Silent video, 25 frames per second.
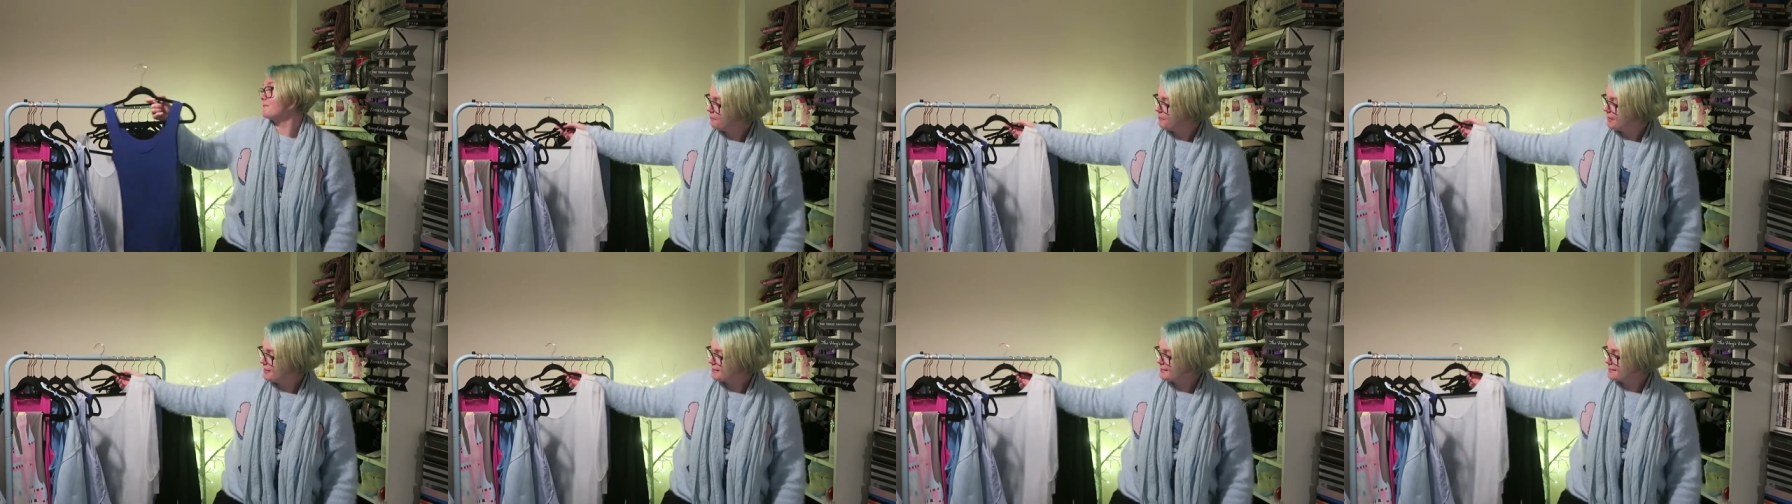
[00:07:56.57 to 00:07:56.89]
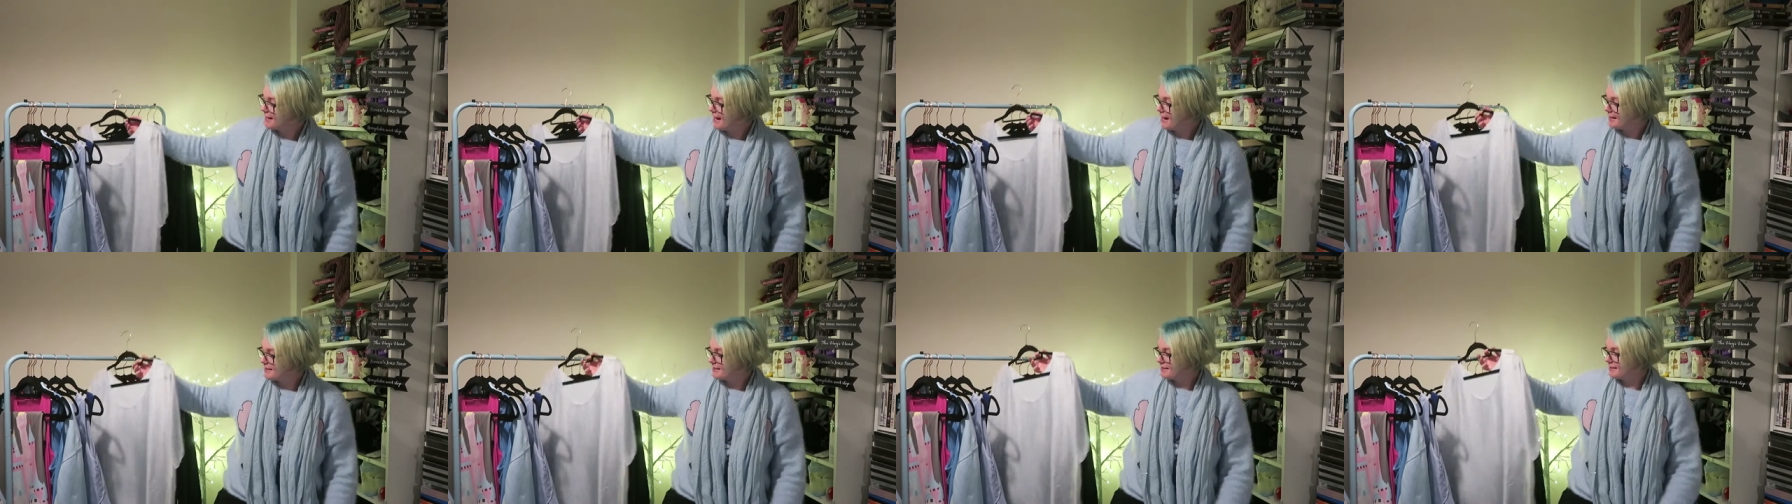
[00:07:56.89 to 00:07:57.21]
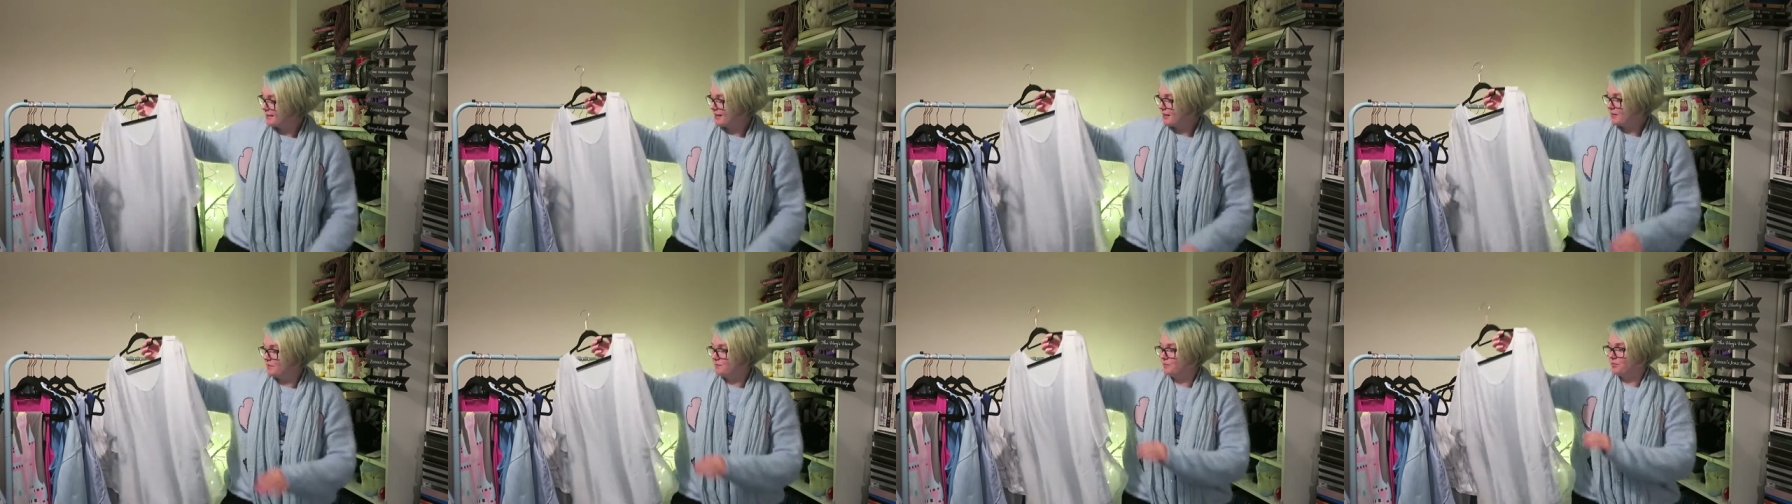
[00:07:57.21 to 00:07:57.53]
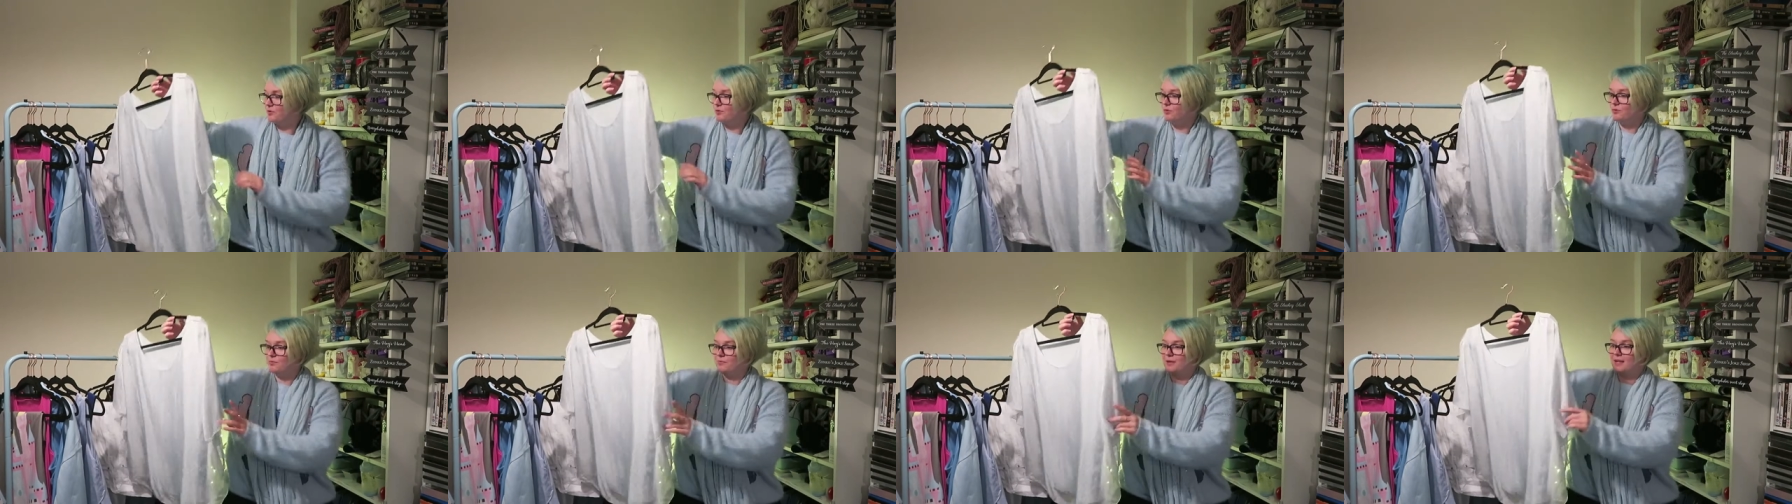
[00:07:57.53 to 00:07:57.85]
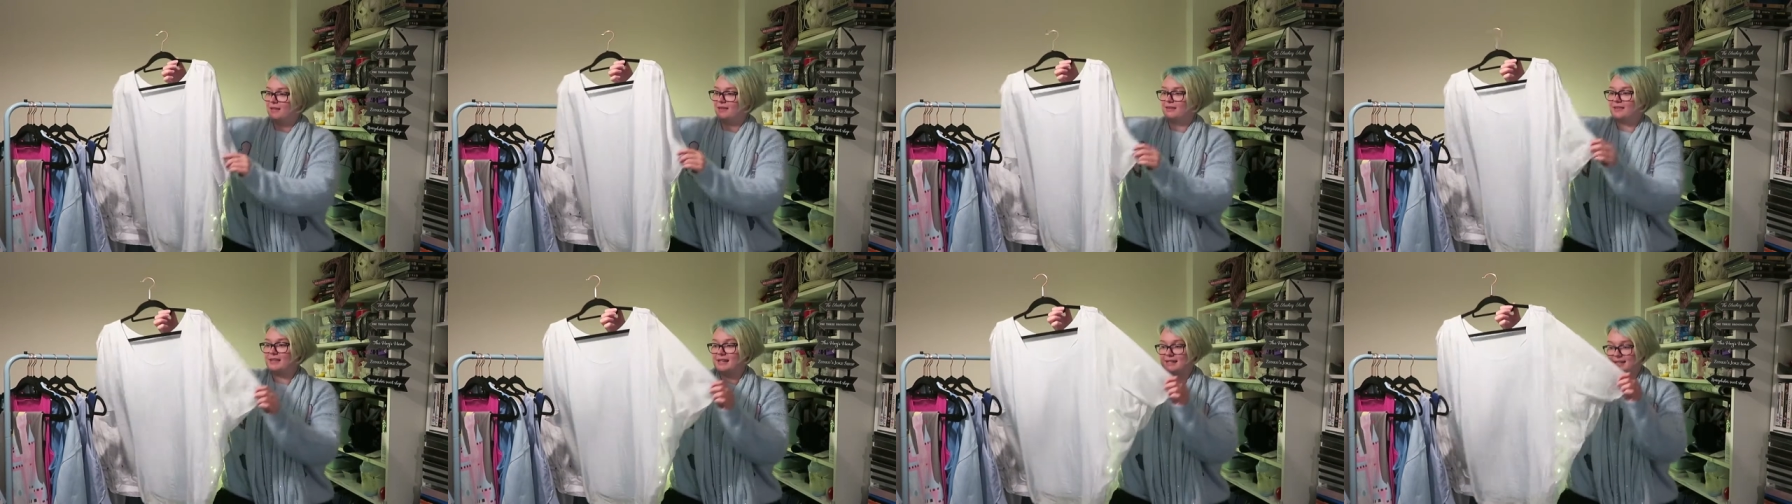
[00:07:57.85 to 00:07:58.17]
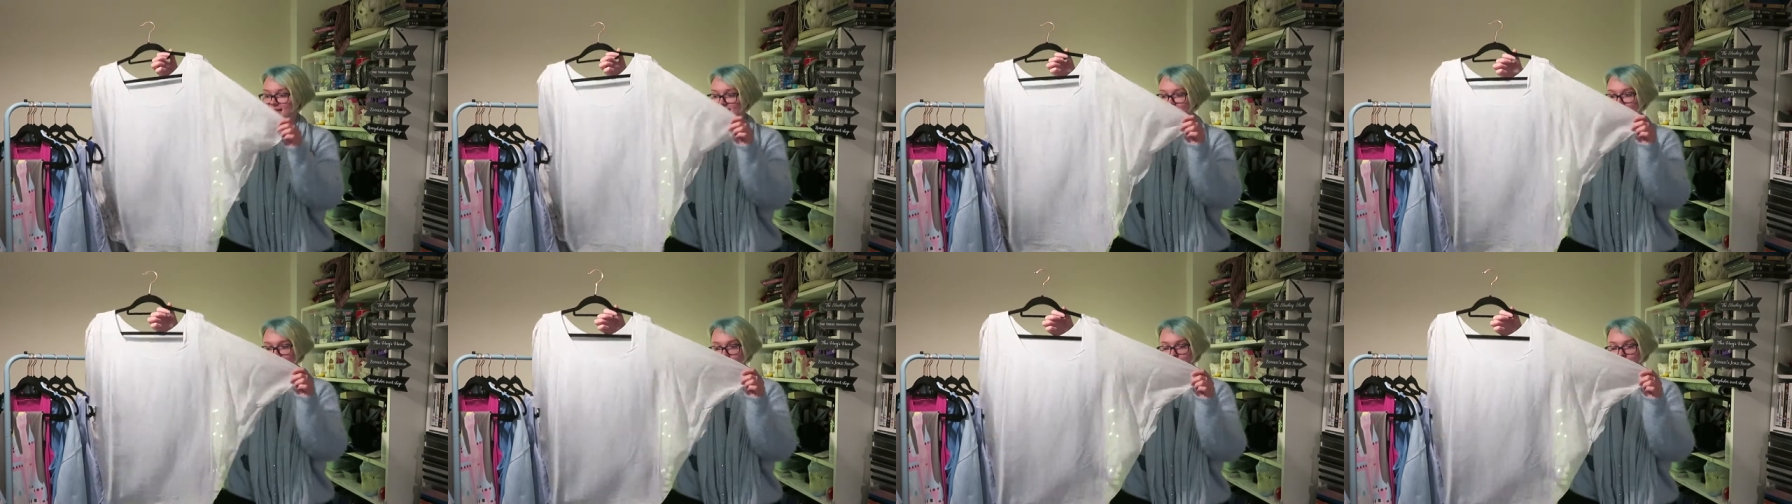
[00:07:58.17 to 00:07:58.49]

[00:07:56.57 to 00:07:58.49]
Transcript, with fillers: My dad then bought me this